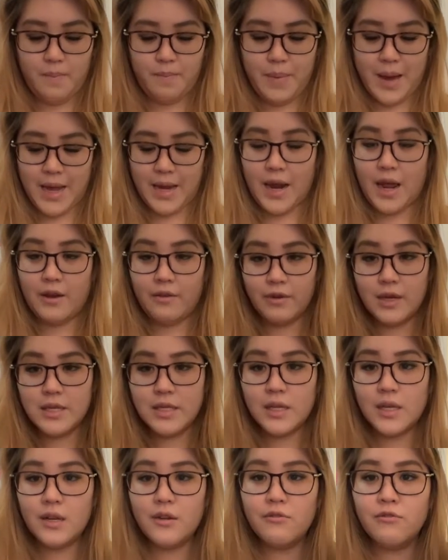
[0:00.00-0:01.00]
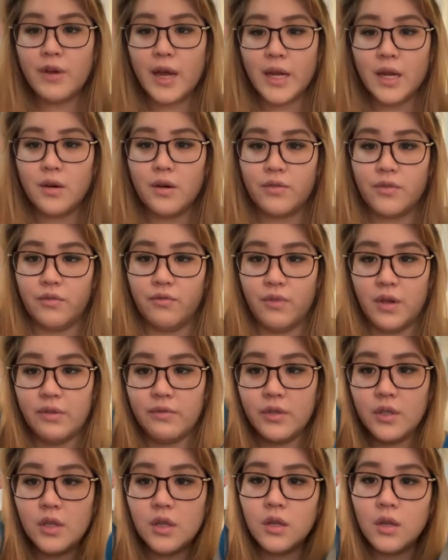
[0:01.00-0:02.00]
But I recently ran out of the
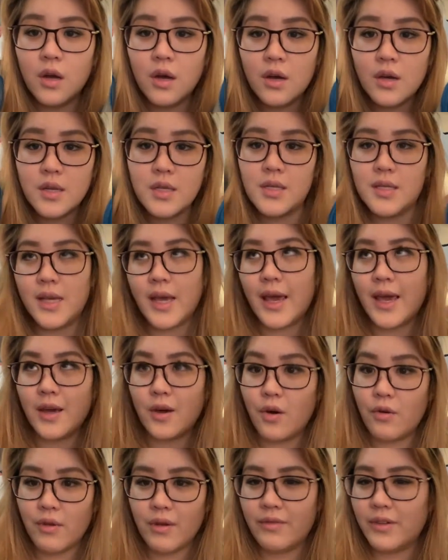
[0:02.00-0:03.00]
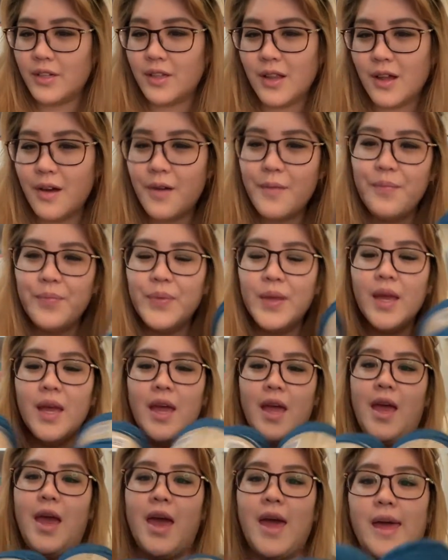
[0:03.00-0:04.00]
Ravenclaws, yay go Ravenclaw,
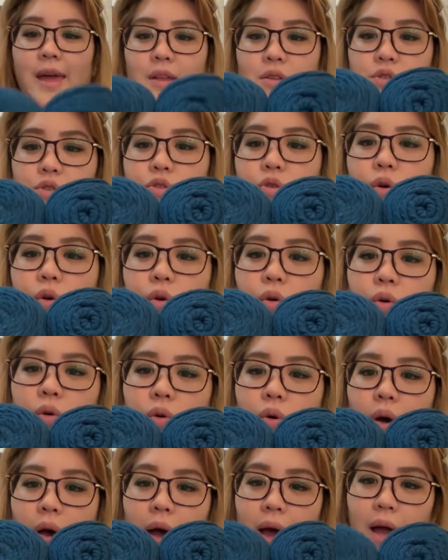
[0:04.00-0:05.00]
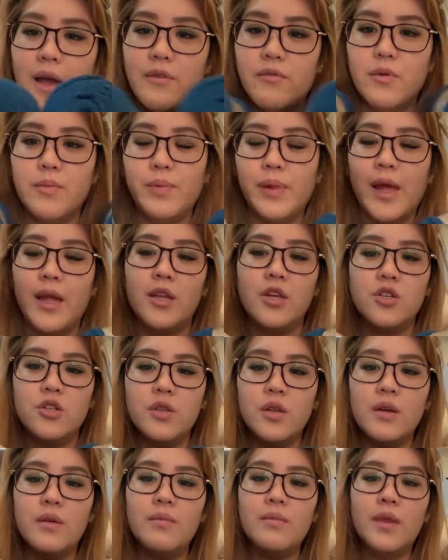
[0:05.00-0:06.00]
and so I
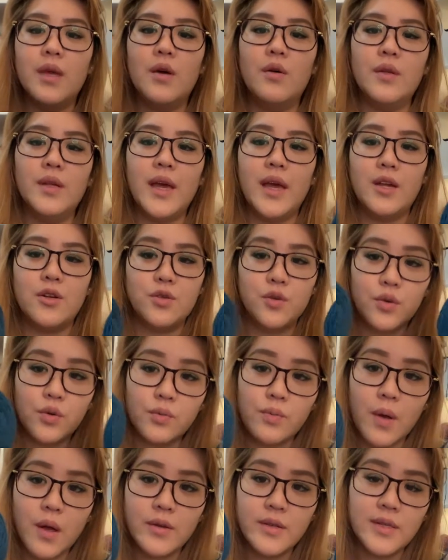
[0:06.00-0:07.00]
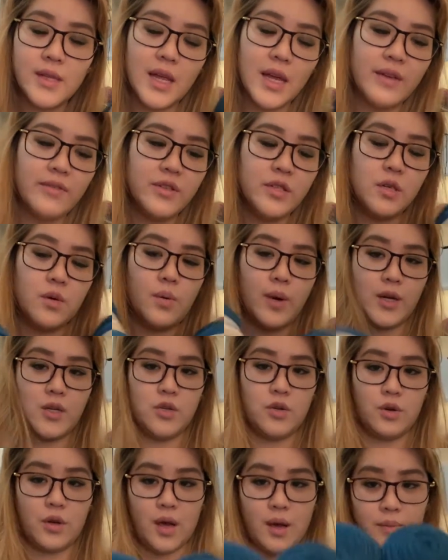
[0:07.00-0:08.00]
replenished them. They only had 2 balls left, so I
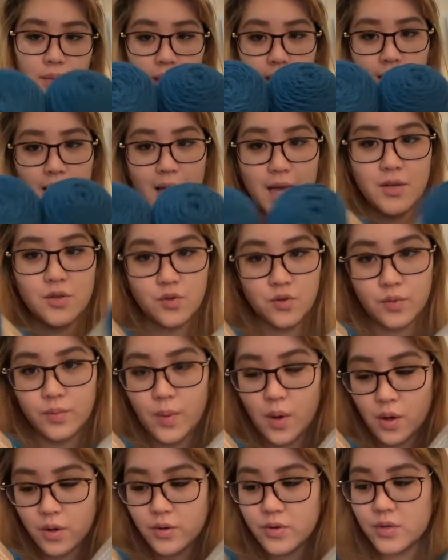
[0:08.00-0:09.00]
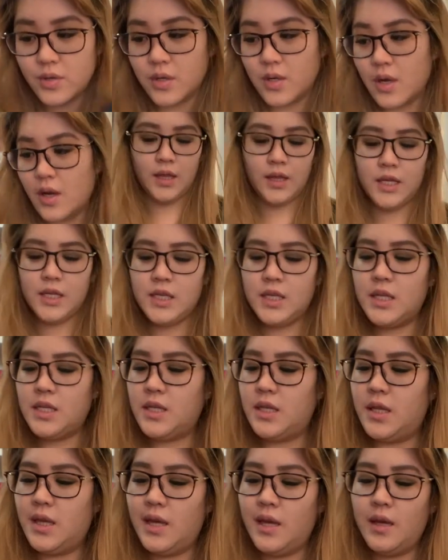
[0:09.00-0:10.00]
took up the last 2 balls. This
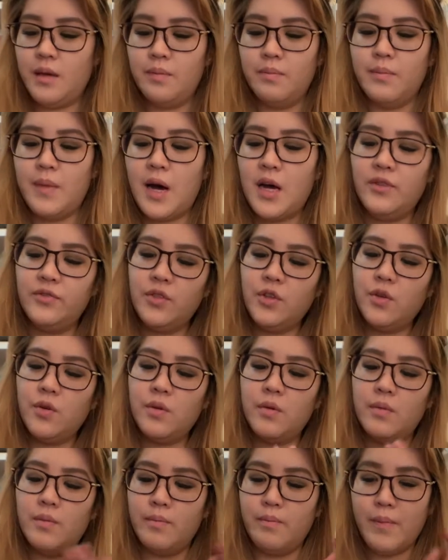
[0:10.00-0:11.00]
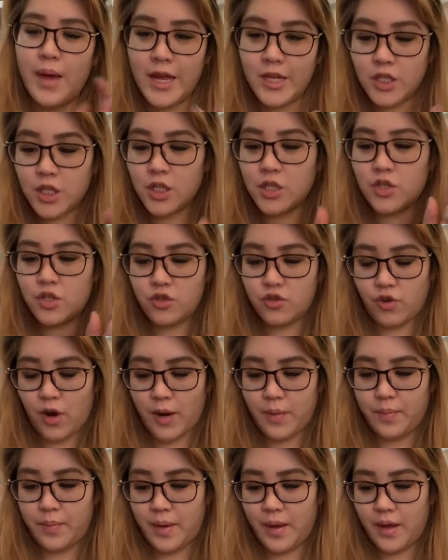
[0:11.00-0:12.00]
is the Marvel Magic
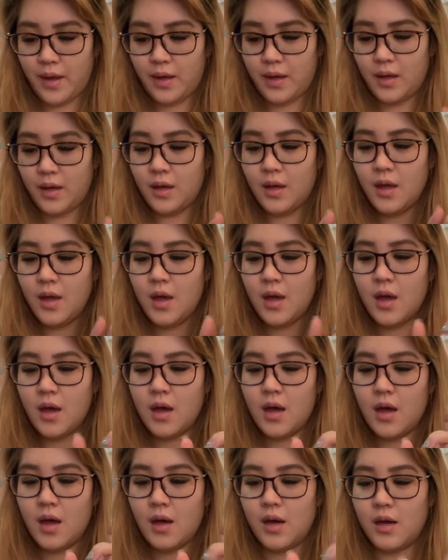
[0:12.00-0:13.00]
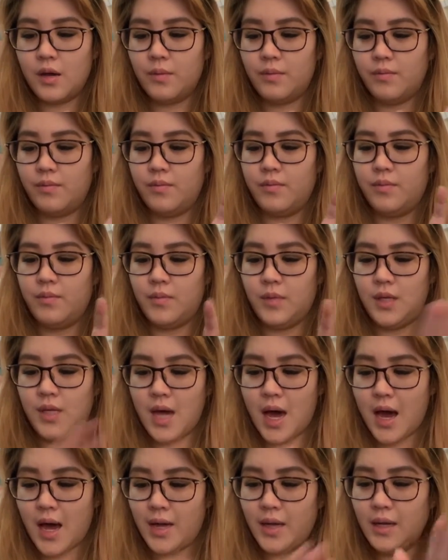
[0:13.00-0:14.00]
Striping
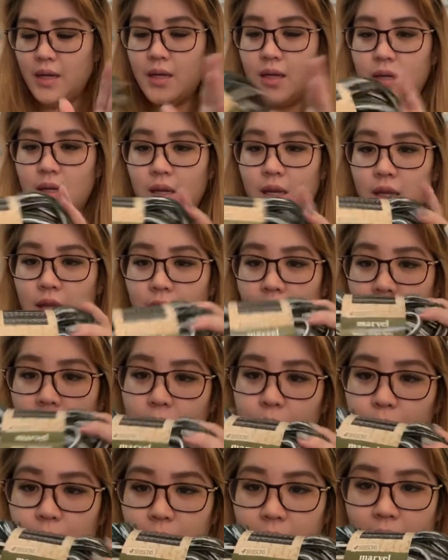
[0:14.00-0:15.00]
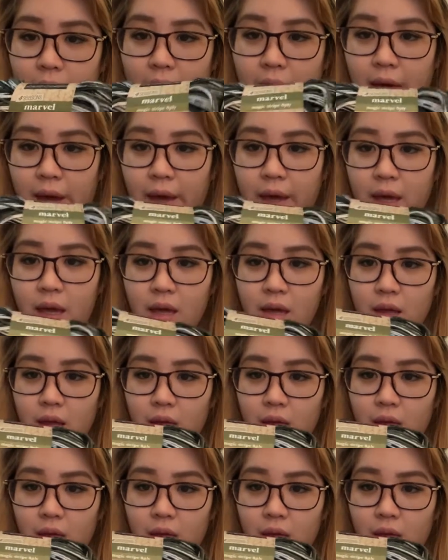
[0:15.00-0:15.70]
yarn in 8-ply.